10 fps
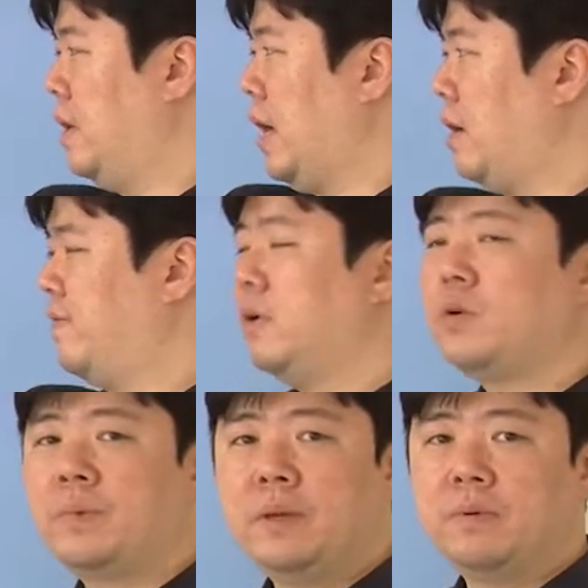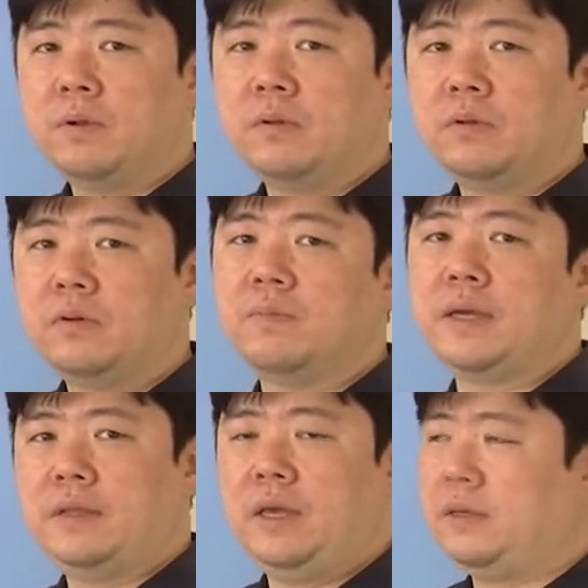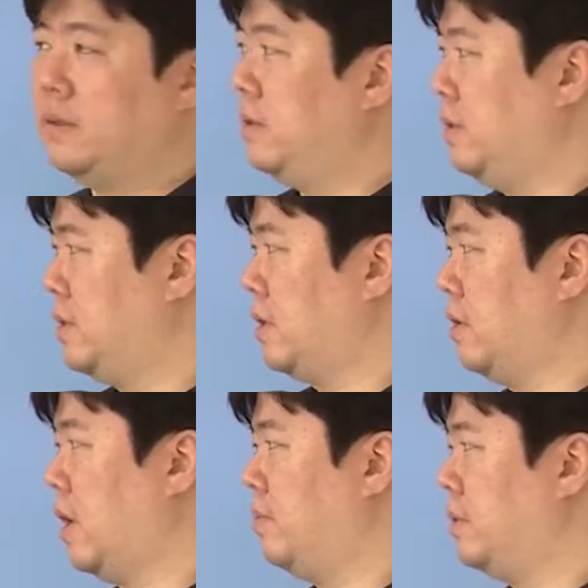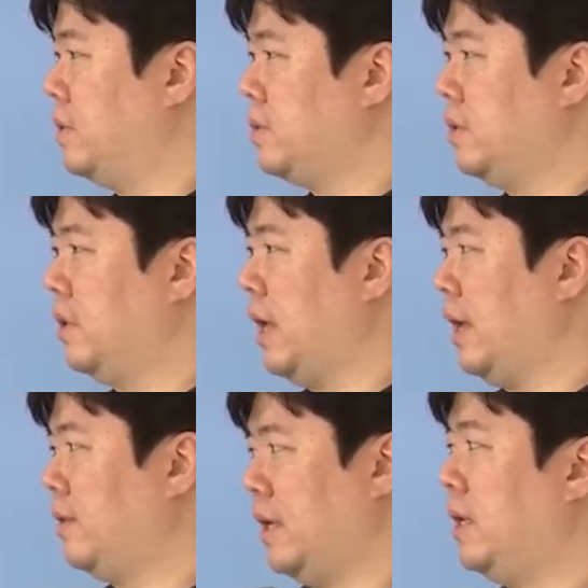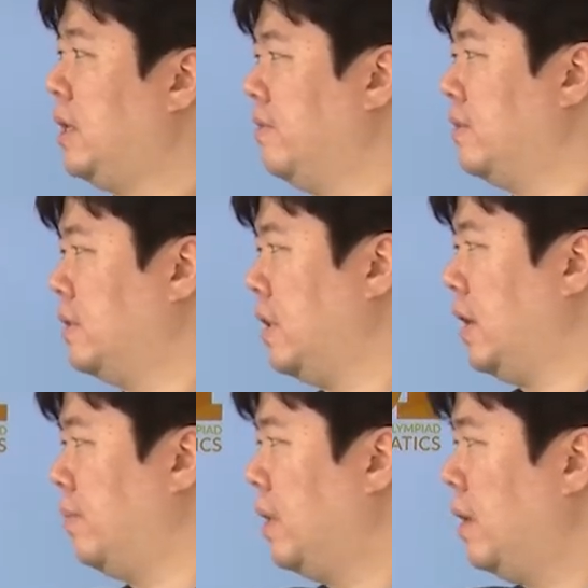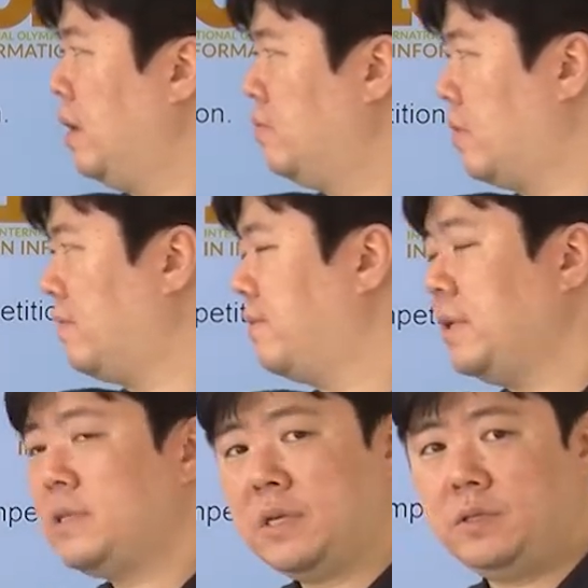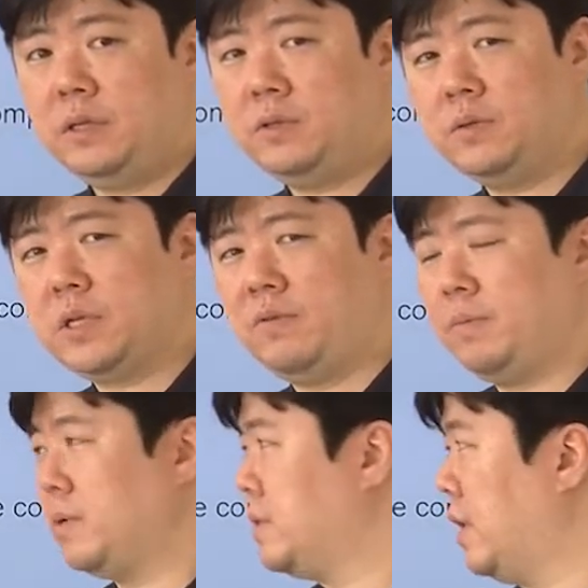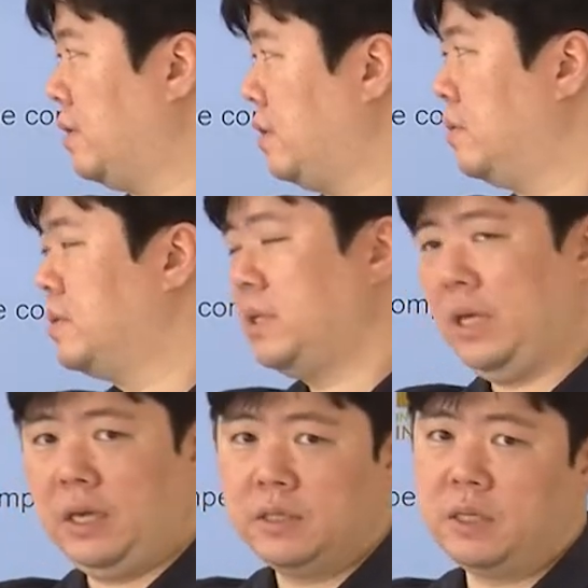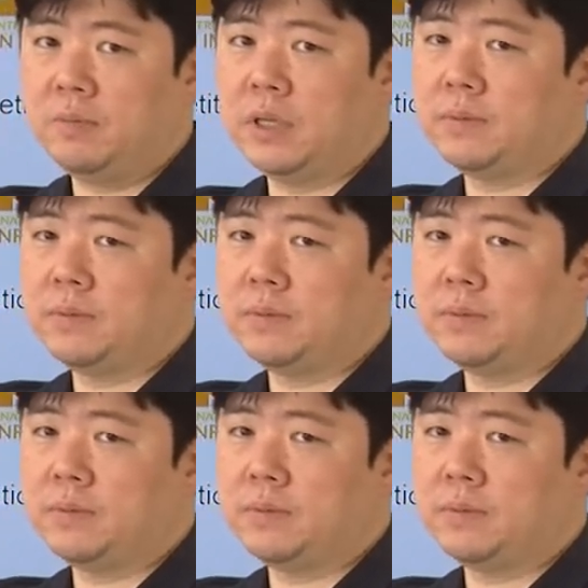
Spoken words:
Out of 100 people who might take the USACO competition at any given time, roughly 60 to 70% use C and C++.